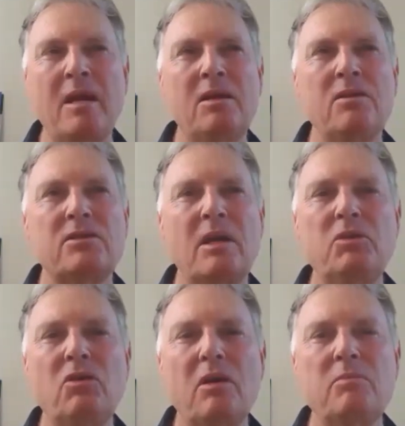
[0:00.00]

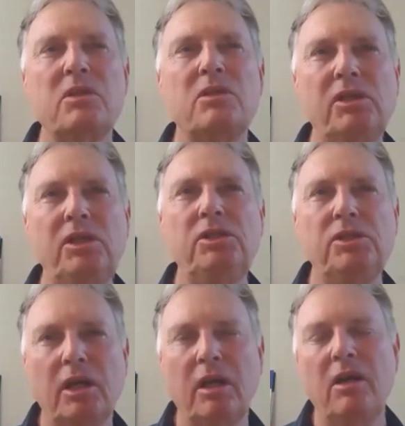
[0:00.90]
Sometimes the
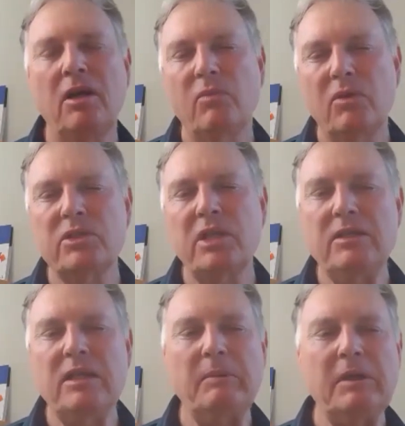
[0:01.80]
teacher will say
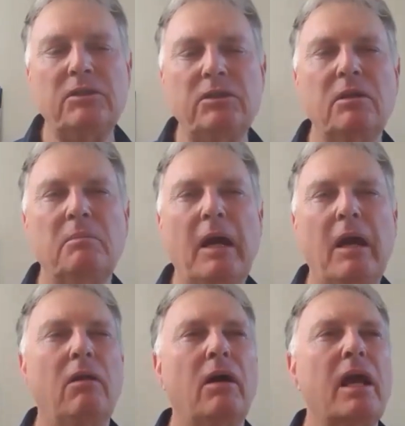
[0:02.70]
something to you about
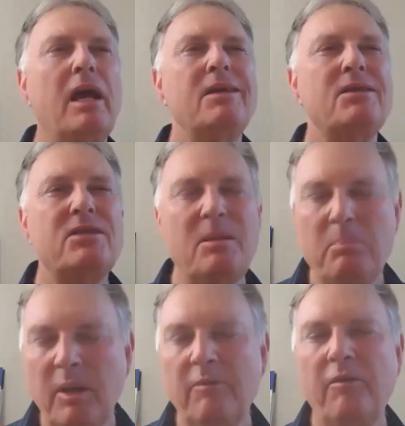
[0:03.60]
like,
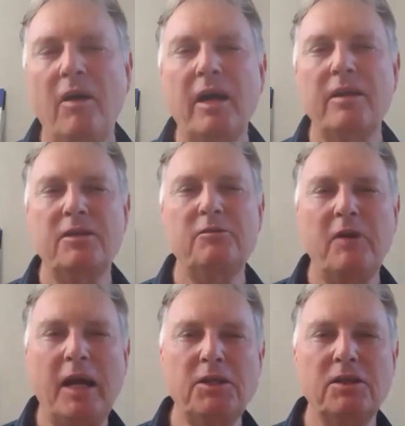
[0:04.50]
simplify this
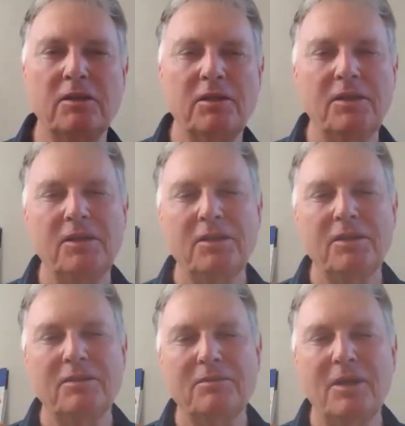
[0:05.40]
fraction.
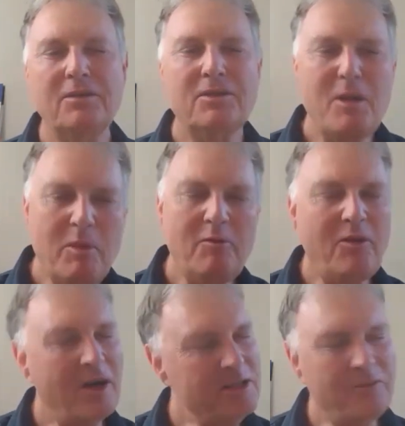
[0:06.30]
Well,
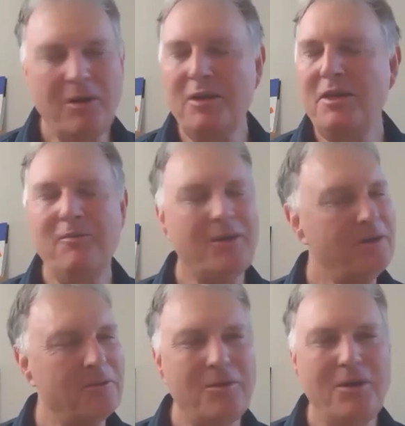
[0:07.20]
simplify is a very
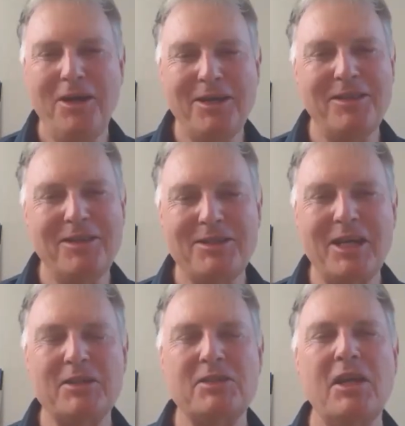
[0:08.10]
difficult word in the
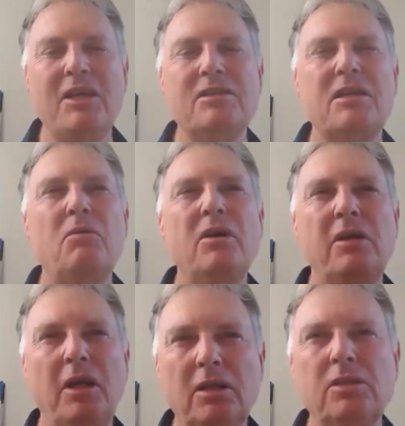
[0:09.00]
sense. So I want to
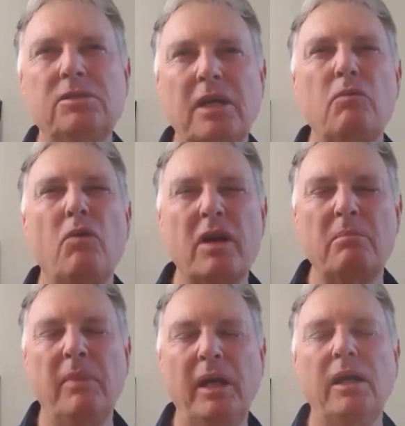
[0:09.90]
illustrate what it
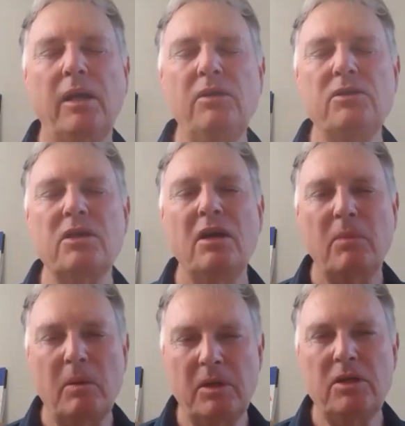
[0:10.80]
means
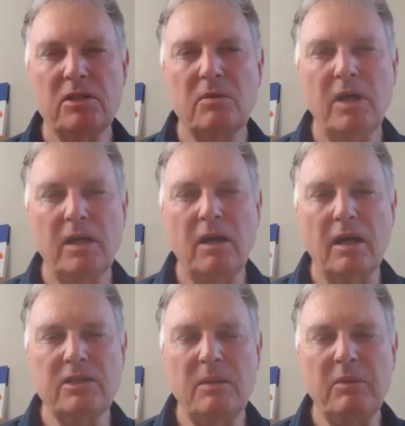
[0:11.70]
when we use a word like
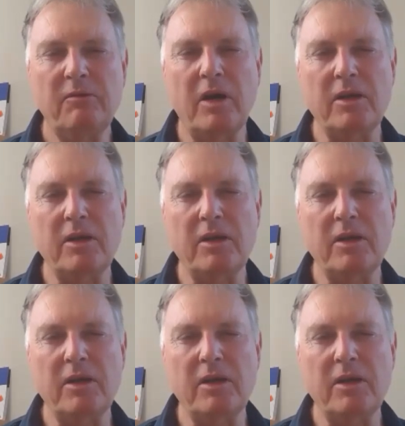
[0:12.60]
simplify.